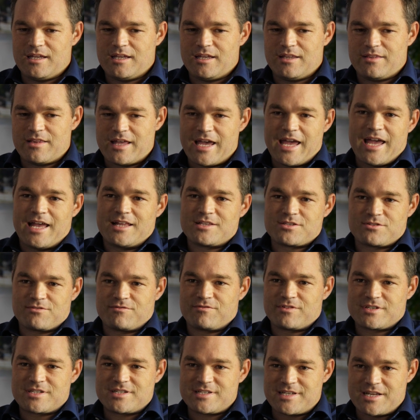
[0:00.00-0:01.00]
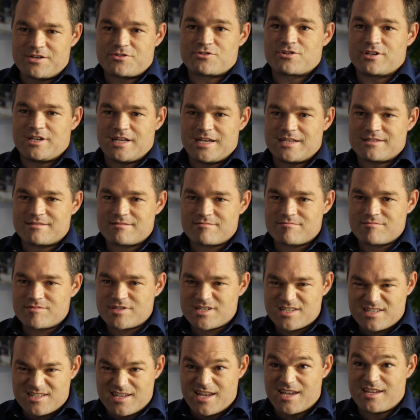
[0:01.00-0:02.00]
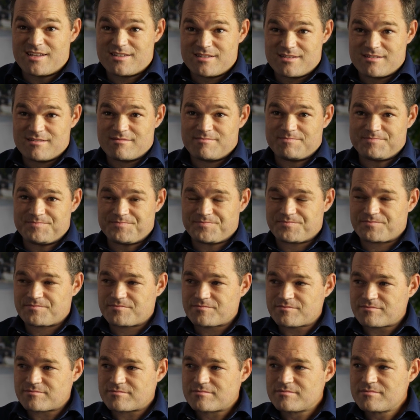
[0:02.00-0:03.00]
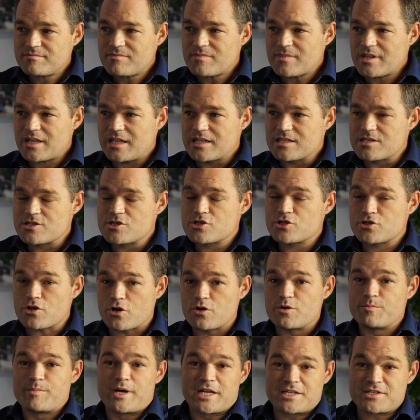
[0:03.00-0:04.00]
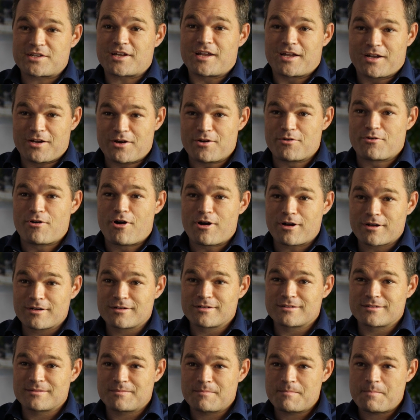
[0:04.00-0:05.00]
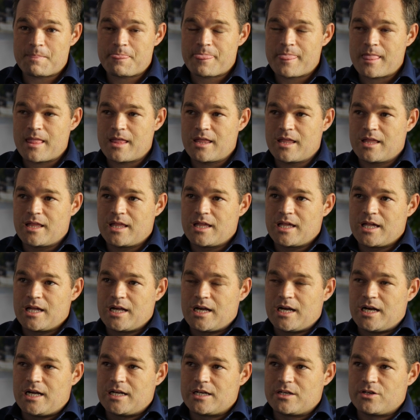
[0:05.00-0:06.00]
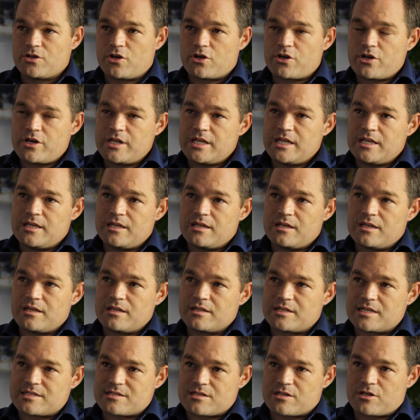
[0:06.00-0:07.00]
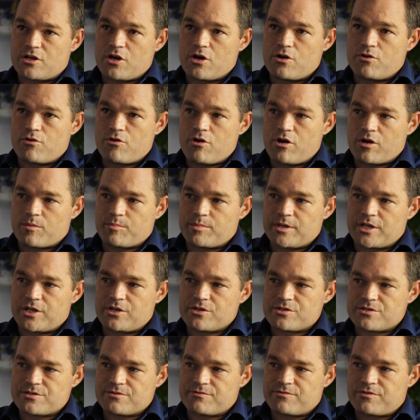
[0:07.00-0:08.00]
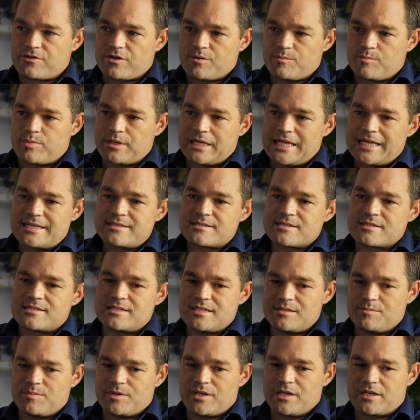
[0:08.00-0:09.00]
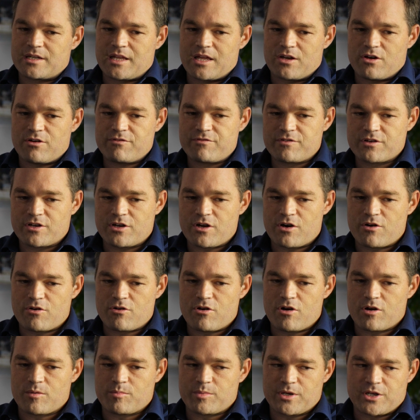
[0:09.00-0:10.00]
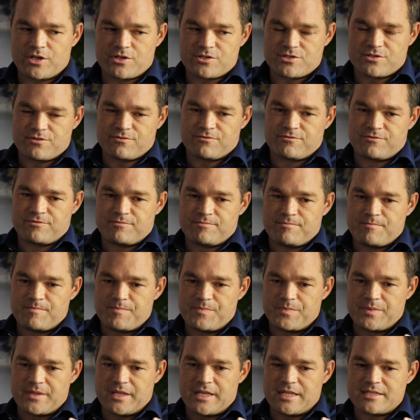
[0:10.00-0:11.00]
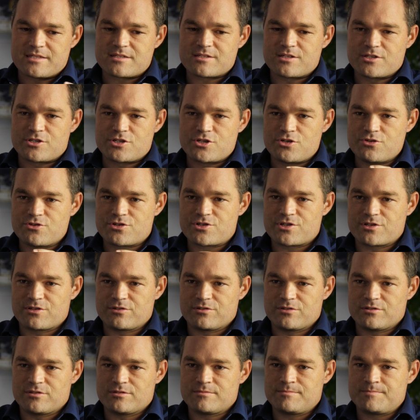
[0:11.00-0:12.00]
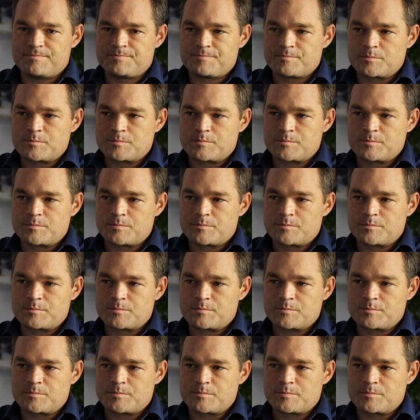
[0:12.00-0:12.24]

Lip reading: in the hands of a centralized state, so much can go wrong. Not only does it go wrong because of complexity, but it can often go wrong because of institutional